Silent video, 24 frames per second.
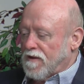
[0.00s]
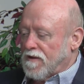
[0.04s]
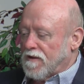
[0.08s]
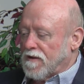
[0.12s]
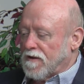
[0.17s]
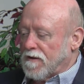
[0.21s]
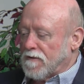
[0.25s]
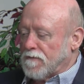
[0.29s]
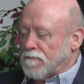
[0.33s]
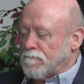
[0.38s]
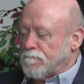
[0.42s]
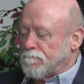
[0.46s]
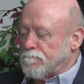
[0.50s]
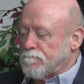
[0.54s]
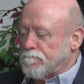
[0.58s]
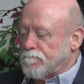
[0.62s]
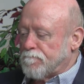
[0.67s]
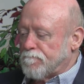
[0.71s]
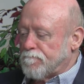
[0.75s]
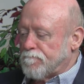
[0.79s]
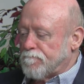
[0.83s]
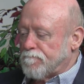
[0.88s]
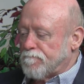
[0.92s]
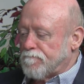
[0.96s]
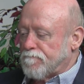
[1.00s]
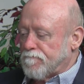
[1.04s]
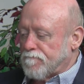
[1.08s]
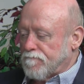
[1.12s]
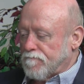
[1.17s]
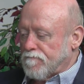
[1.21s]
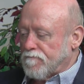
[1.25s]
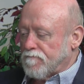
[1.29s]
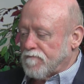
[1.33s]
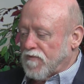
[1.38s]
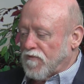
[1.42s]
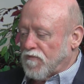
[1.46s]
um,
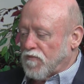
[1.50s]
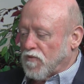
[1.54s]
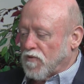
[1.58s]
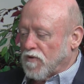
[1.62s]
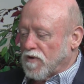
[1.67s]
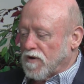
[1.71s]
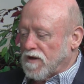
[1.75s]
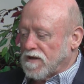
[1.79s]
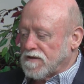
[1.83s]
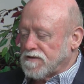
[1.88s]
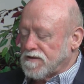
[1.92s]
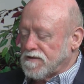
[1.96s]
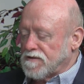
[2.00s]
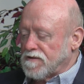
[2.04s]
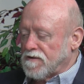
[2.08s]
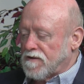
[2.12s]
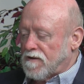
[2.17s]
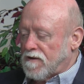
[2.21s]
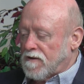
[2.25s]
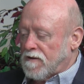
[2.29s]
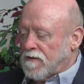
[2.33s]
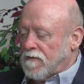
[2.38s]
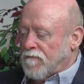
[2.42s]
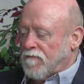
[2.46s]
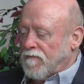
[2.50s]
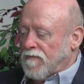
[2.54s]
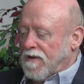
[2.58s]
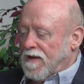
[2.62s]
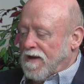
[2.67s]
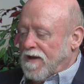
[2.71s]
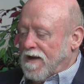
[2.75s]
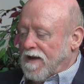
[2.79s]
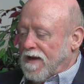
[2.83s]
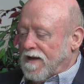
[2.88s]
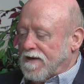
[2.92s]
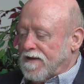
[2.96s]
before Augustine,
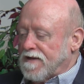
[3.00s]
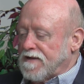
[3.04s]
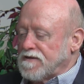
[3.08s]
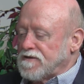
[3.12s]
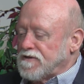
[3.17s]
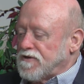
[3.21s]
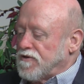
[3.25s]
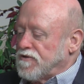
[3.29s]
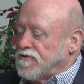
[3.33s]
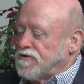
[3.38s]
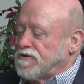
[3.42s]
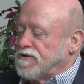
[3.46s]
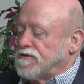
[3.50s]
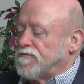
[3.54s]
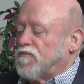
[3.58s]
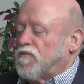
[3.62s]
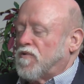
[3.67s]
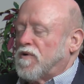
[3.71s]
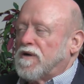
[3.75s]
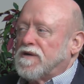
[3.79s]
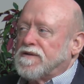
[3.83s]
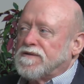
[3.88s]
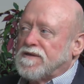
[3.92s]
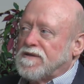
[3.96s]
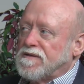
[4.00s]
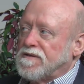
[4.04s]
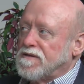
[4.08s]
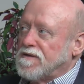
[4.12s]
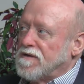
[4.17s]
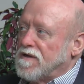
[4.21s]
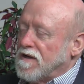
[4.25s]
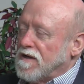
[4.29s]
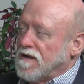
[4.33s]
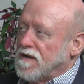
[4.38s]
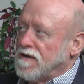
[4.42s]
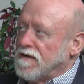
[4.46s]
and his notion was
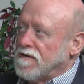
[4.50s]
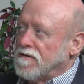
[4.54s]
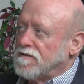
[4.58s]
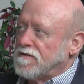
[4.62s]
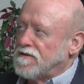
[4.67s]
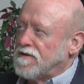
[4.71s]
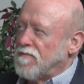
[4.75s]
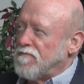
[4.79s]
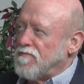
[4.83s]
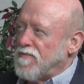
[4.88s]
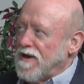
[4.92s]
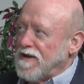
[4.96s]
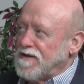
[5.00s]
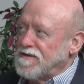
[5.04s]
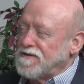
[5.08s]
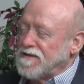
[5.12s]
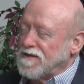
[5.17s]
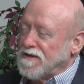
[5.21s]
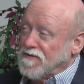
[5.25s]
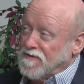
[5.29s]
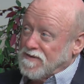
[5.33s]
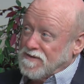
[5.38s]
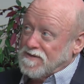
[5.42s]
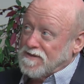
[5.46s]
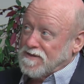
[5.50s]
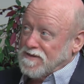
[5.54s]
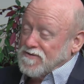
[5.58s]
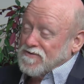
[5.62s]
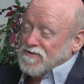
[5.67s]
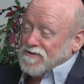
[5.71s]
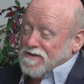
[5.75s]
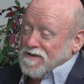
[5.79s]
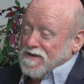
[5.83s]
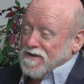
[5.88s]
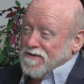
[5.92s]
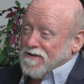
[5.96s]
uh, to base it. And this is
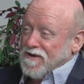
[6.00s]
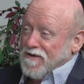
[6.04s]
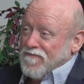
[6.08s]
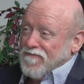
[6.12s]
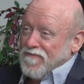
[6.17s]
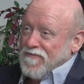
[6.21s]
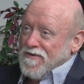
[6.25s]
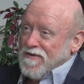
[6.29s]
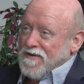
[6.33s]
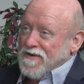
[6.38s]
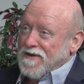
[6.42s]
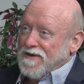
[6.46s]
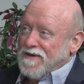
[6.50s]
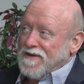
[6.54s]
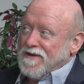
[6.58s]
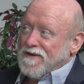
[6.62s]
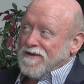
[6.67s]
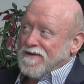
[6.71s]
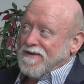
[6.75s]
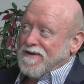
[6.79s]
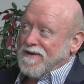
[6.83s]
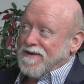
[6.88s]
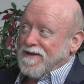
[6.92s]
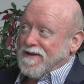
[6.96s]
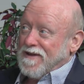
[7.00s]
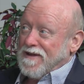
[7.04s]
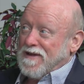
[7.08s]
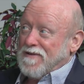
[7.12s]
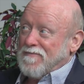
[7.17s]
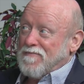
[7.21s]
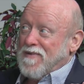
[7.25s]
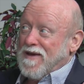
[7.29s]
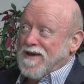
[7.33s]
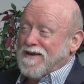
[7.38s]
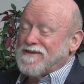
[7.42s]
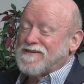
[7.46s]
interesting enough. He he
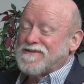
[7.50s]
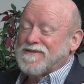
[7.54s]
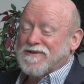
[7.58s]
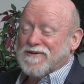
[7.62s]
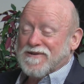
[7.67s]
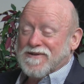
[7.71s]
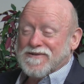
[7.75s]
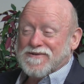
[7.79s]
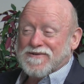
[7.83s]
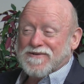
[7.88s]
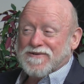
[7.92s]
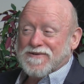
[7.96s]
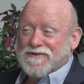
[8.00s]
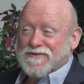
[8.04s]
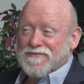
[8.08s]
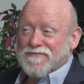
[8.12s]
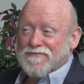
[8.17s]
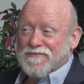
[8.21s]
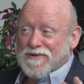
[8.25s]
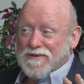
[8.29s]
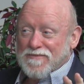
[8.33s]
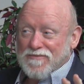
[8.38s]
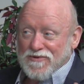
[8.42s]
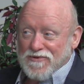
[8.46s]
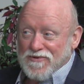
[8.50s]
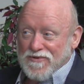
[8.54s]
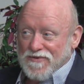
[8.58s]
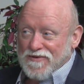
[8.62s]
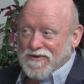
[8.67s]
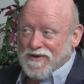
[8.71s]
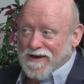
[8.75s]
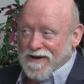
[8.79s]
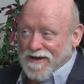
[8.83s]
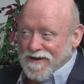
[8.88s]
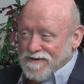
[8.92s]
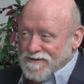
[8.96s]
based it on certain biblical
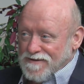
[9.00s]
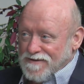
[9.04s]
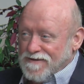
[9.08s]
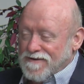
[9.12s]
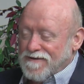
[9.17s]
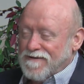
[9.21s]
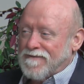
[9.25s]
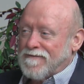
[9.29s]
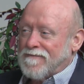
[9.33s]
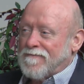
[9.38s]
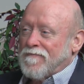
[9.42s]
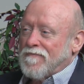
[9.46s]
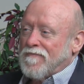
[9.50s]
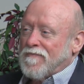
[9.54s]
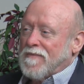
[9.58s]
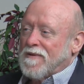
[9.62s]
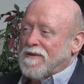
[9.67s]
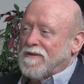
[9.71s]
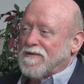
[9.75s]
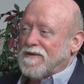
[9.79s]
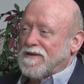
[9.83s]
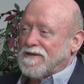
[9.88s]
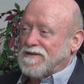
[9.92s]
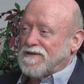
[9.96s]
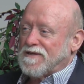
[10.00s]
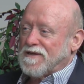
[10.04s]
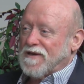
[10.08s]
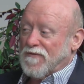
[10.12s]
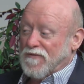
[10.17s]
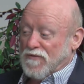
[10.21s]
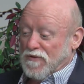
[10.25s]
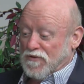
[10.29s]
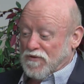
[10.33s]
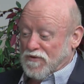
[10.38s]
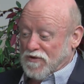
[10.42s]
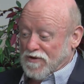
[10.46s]
texts that
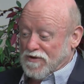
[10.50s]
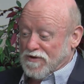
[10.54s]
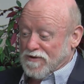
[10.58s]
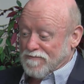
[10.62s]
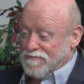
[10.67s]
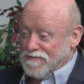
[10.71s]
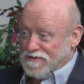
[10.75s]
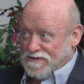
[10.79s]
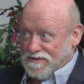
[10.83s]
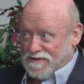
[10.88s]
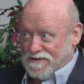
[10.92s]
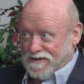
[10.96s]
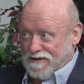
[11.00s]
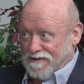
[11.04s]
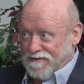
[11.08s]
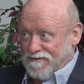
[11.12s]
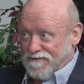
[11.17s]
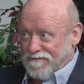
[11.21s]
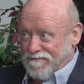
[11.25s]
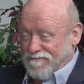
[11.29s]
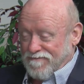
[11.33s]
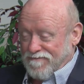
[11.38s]
if you took them just at